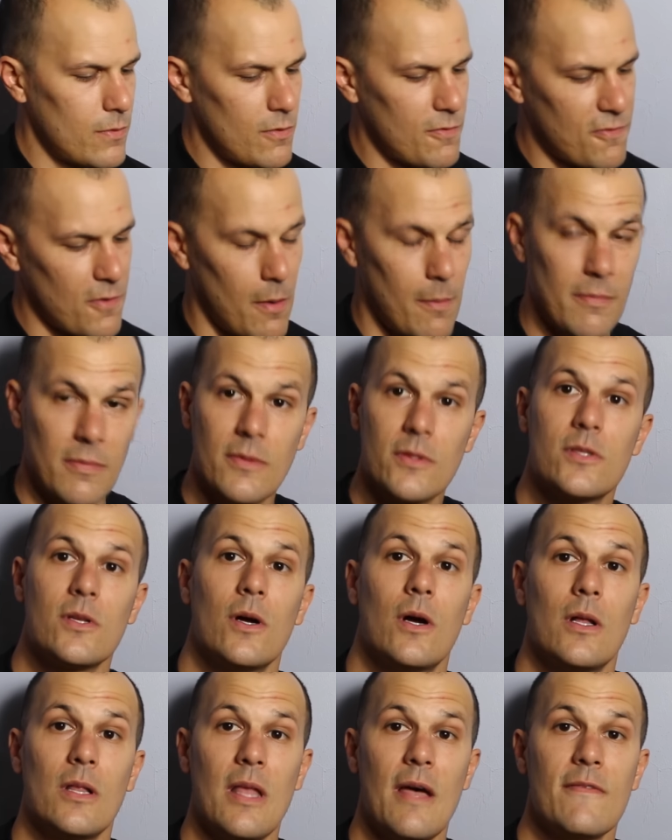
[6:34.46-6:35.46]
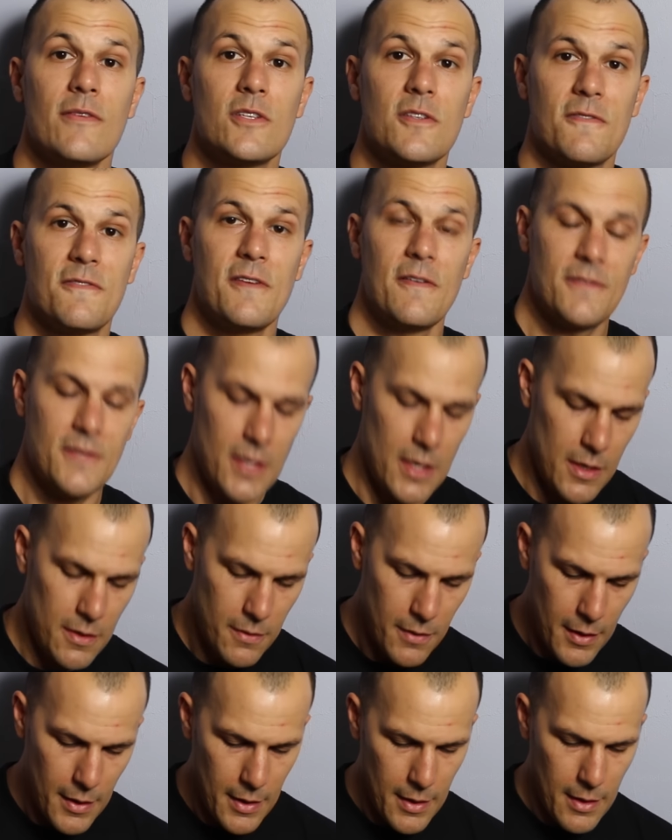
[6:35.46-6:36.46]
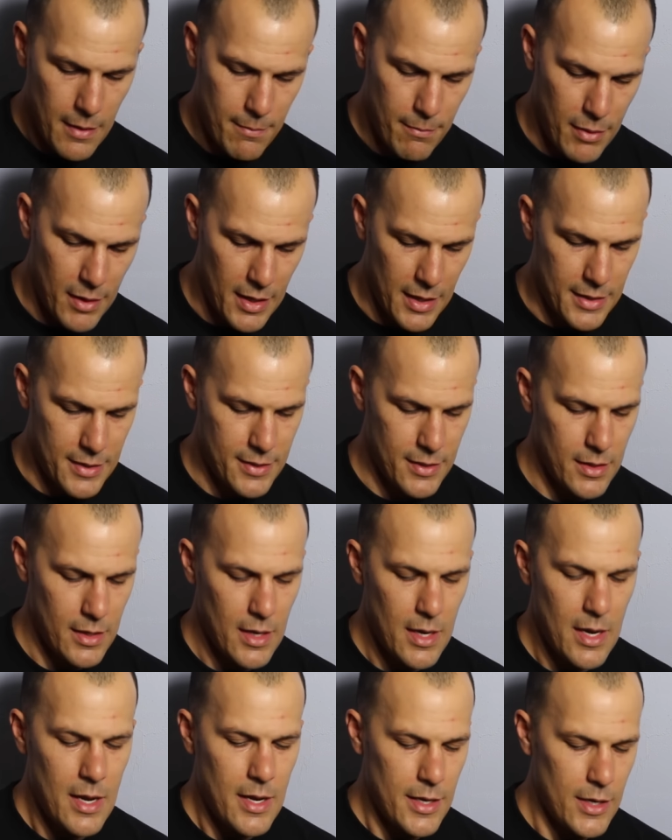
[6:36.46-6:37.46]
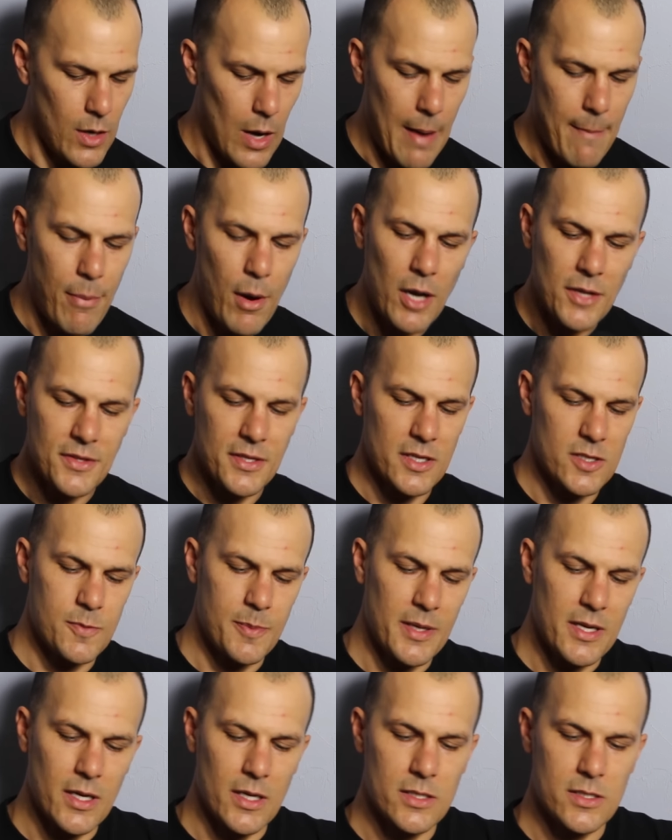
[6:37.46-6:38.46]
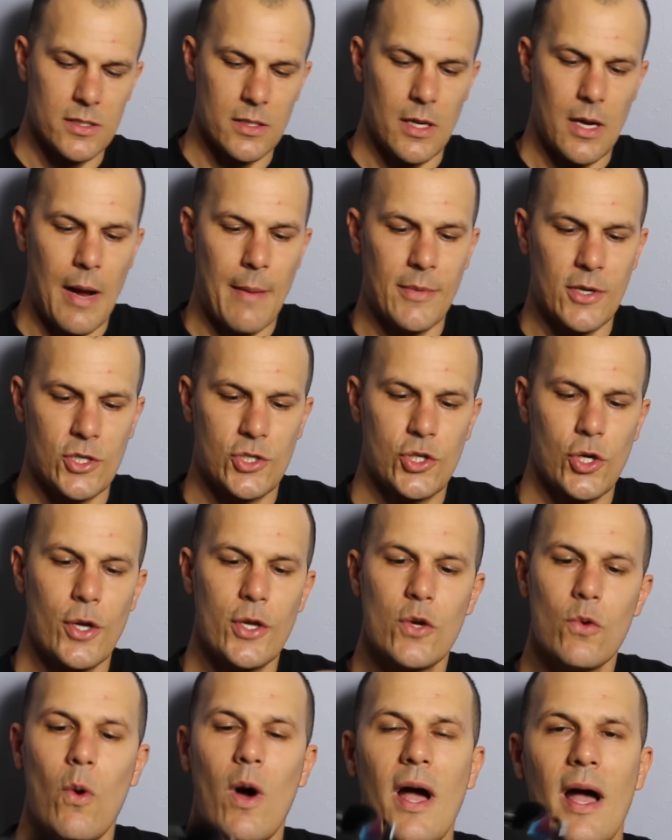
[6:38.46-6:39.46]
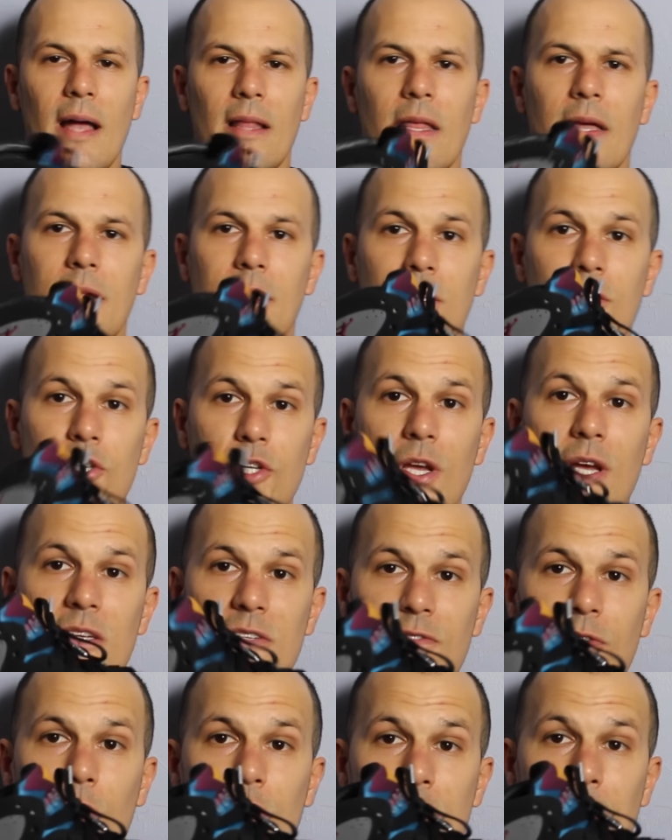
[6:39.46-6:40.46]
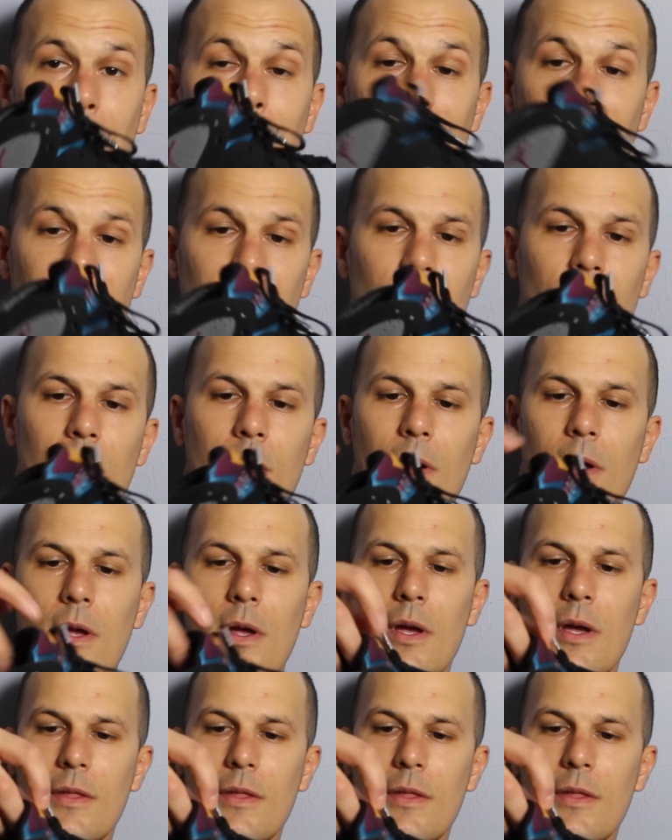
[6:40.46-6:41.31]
From 11 to 15, but you know, I bought this because I'm going to show you why I like the GS version better.